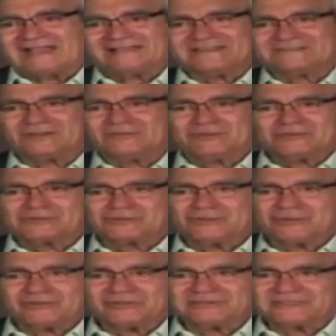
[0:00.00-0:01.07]
There's no more
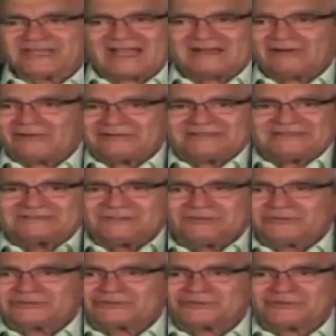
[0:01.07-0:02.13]
stories. There's no
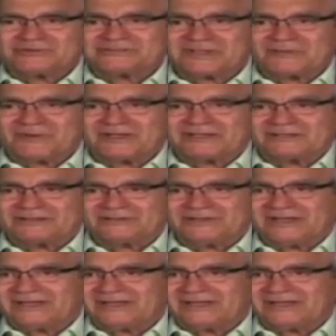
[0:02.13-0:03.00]
more stories I want to do.